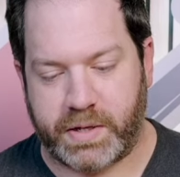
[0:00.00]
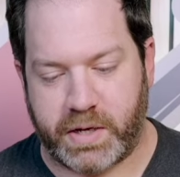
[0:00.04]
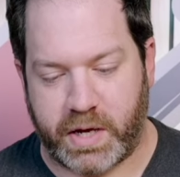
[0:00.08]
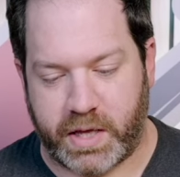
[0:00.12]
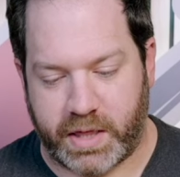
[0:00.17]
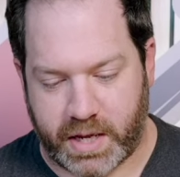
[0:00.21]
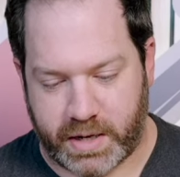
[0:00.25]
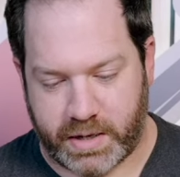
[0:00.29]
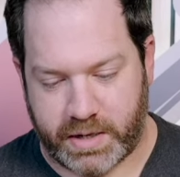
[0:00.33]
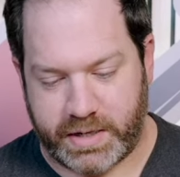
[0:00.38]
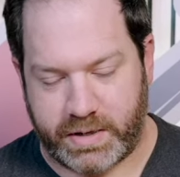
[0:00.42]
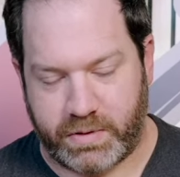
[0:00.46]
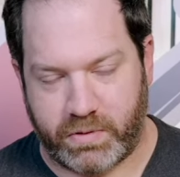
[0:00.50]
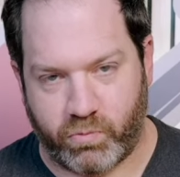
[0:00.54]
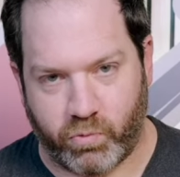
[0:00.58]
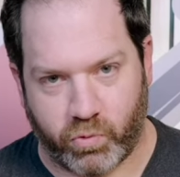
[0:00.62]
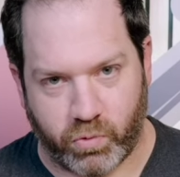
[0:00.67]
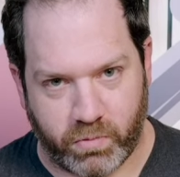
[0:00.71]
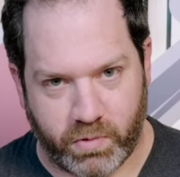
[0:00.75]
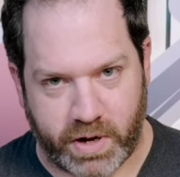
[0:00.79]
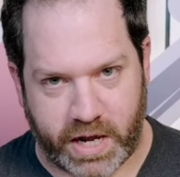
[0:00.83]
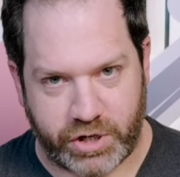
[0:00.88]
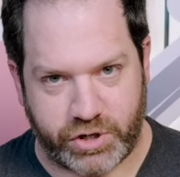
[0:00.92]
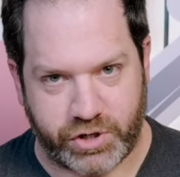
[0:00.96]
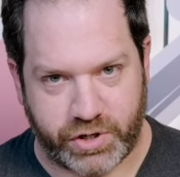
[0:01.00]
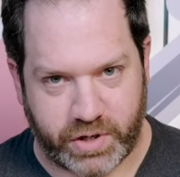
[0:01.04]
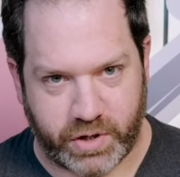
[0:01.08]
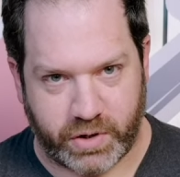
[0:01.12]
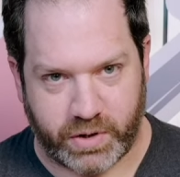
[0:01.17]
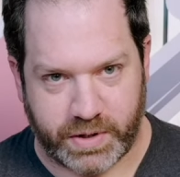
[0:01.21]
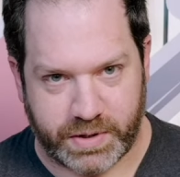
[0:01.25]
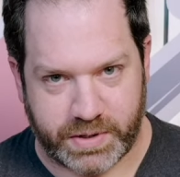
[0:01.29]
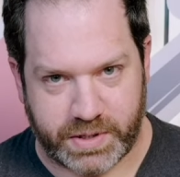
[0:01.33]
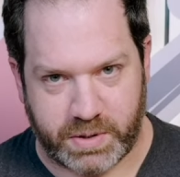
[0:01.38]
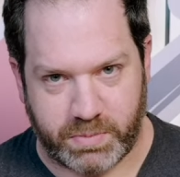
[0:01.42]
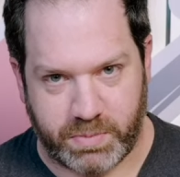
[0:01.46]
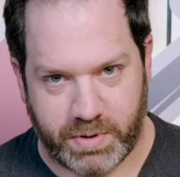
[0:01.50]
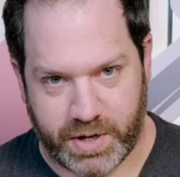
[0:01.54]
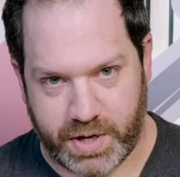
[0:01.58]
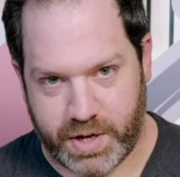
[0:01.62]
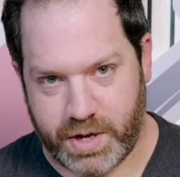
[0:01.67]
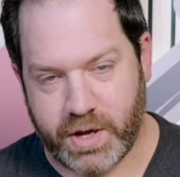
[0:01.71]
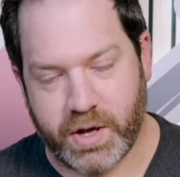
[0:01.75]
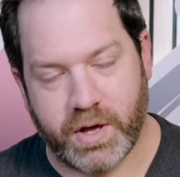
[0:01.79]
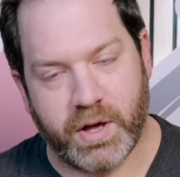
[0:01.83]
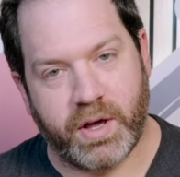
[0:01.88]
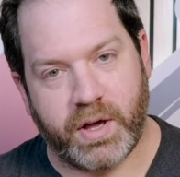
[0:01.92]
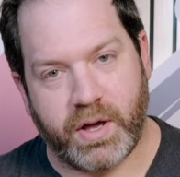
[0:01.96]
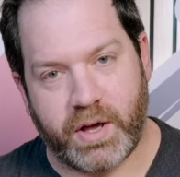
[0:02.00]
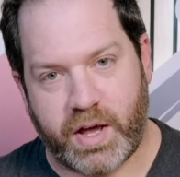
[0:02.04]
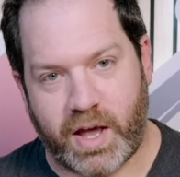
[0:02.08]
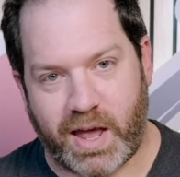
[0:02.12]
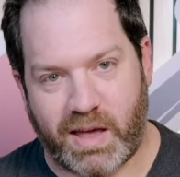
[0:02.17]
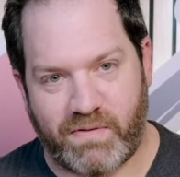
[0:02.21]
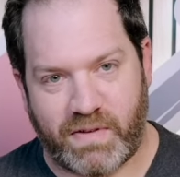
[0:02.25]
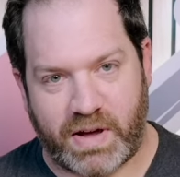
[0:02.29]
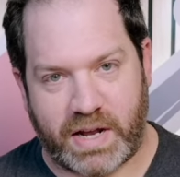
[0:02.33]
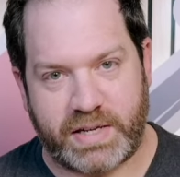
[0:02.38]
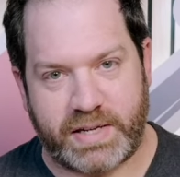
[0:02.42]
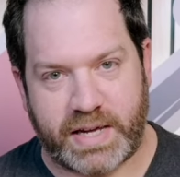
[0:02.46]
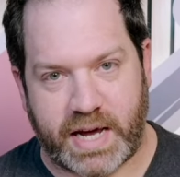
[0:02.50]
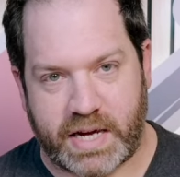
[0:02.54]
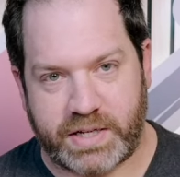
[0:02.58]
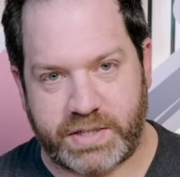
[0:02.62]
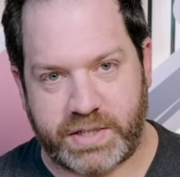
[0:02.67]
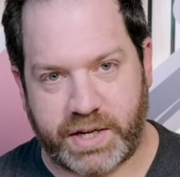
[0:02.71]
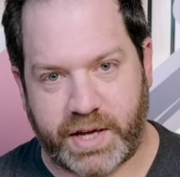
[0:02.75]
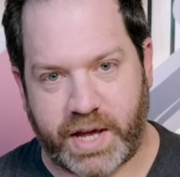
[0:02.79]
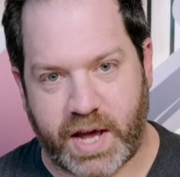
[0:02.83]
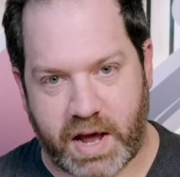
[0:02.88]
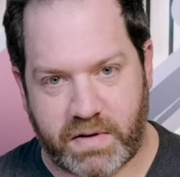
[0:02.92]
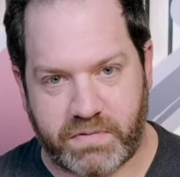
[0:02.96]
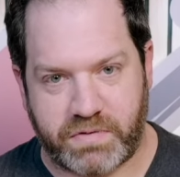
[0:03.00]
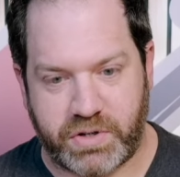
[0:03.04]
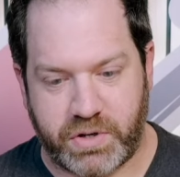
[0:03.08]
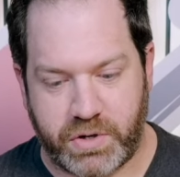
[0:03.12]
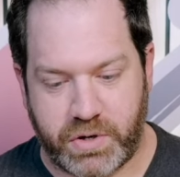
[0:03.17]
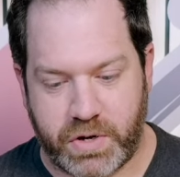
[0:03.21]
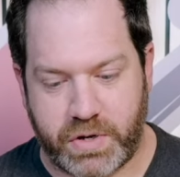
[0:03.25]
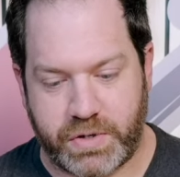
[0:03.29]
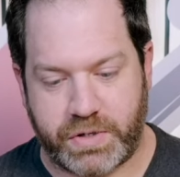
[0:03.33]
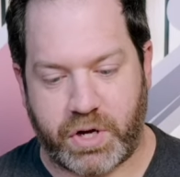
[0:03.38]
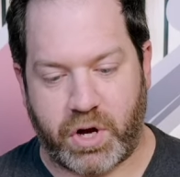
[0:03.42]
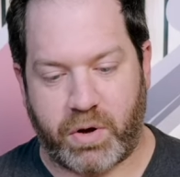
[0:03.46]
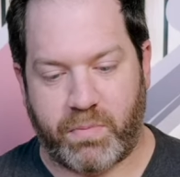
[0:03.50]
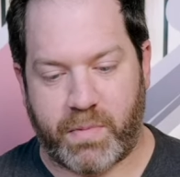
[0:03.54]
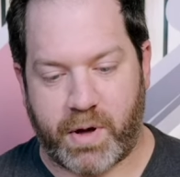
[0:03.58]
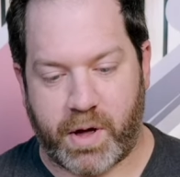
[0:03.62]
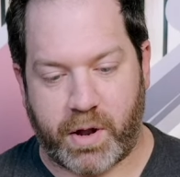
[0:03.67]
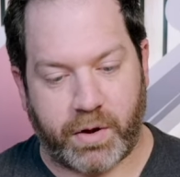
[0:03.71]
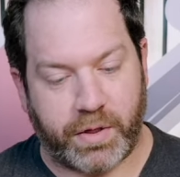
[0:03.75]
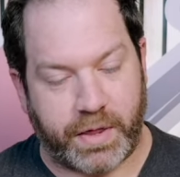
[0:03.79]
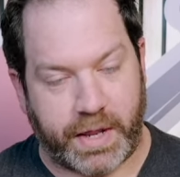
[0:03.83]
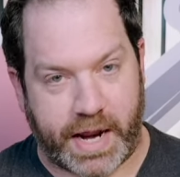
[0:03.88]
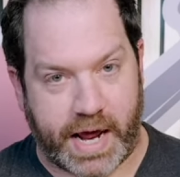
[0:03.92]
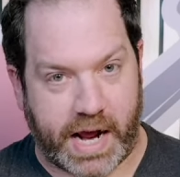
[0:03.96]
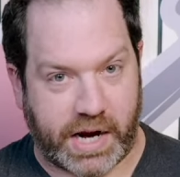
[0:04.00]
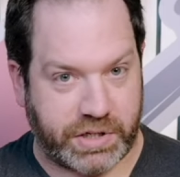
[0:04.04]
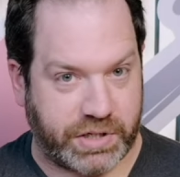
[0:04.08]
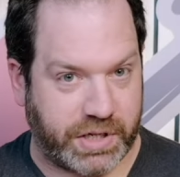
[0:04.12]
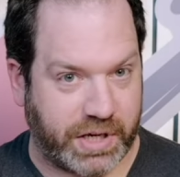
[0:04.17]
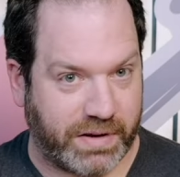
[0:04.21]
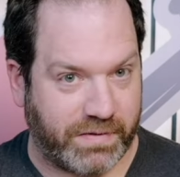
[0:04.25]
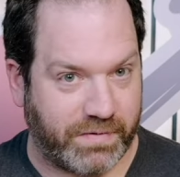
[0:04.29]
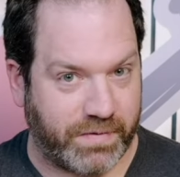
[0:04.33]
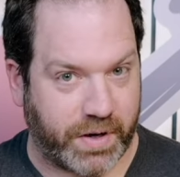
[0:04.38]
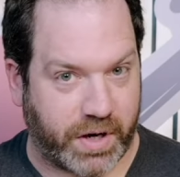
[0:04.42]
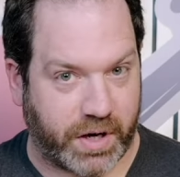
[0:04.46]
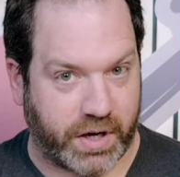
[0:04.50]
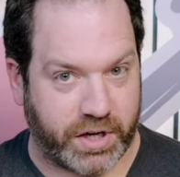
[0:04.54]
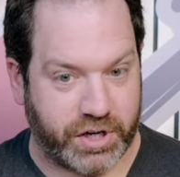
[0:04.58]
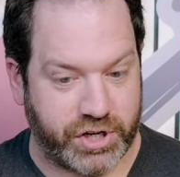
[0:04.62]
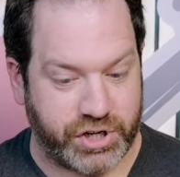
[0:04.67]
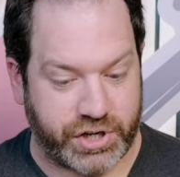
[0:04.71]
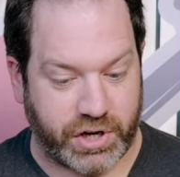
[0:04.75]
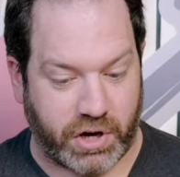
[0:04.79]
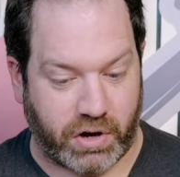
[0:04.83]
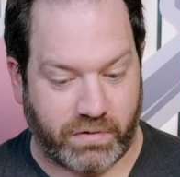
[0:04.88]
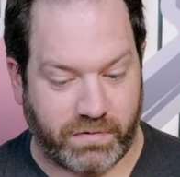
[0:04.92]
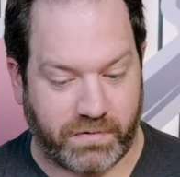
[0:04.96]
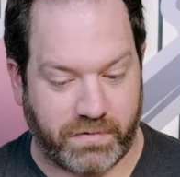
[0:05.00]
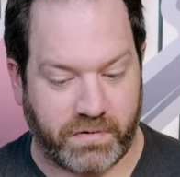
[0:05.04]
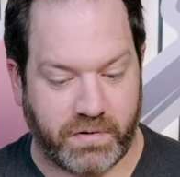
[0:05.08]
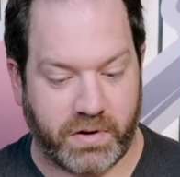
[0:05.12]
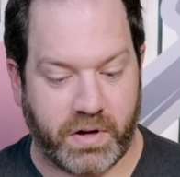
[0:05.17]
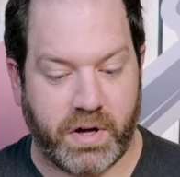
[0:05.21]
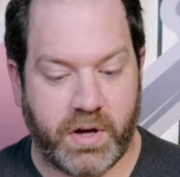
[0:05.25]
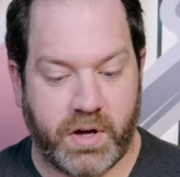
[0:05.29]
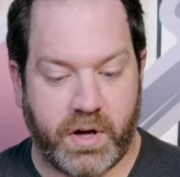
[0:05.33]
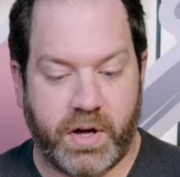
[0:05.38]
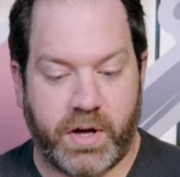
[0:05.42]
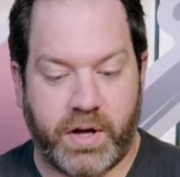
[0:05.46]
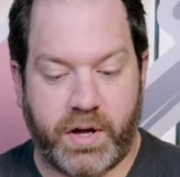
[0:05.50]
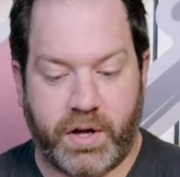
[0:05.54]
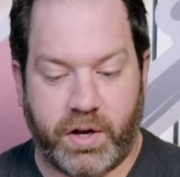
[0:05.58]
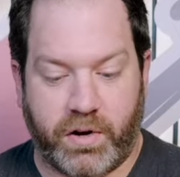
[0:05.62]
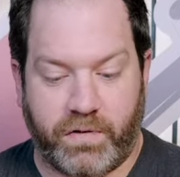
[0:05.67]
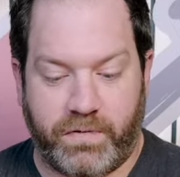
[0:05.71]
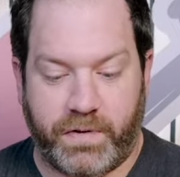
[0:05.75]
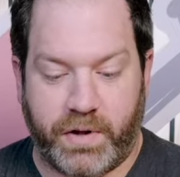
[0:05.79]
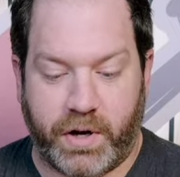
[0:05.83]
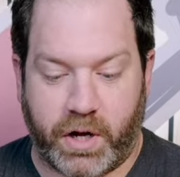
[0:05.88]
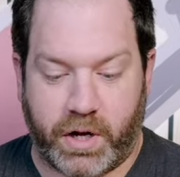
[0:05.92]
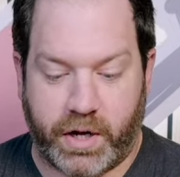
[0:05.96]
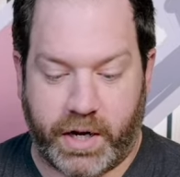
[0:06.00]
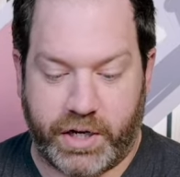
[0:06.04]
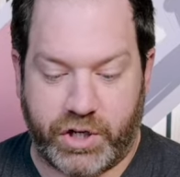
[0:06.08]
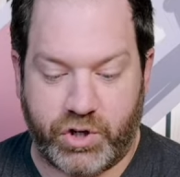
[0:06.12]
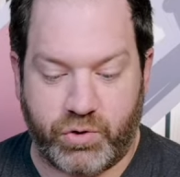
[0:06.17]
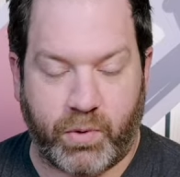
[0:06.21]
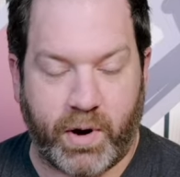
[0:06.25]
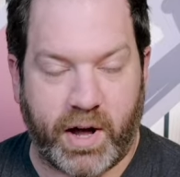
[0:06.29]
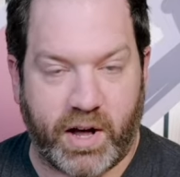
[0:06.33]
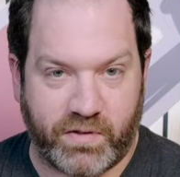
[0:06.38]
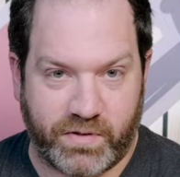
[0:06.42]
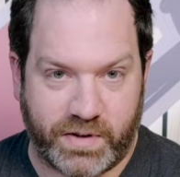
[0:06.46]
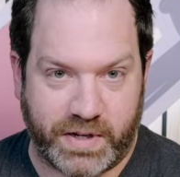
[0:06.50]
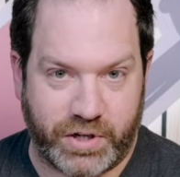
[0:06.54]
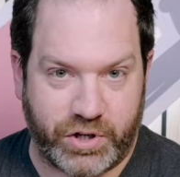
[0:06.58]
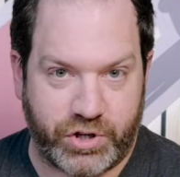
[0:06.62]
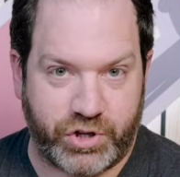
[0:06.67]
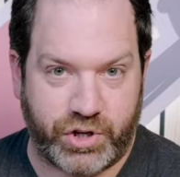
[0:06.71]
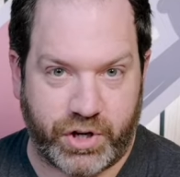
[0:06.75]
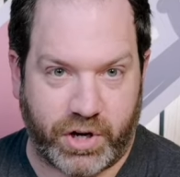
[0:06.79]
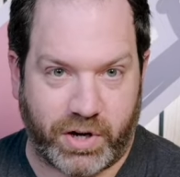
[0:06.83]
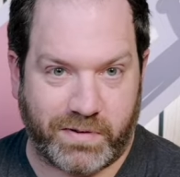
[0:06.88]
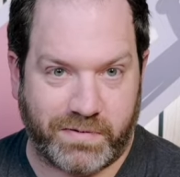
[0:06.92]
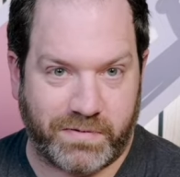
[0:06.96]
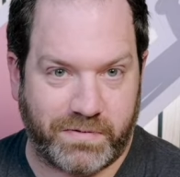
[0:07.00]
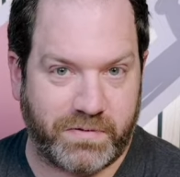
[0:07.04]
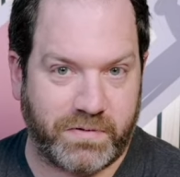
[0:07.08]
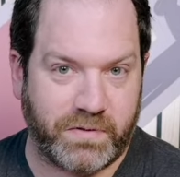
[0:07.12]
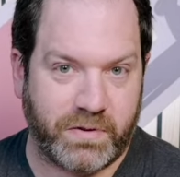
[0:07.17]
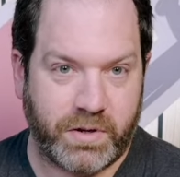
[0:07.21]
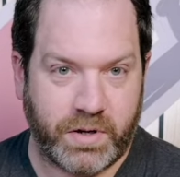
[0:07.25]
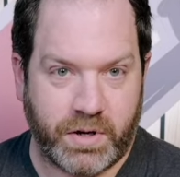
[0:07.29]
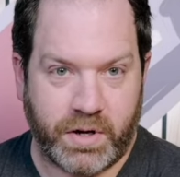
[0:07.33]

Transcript: and then engineer this to be a fantastic half studio scale model that actually can fit on a shelf. It'll fit on a 12-inch shelf.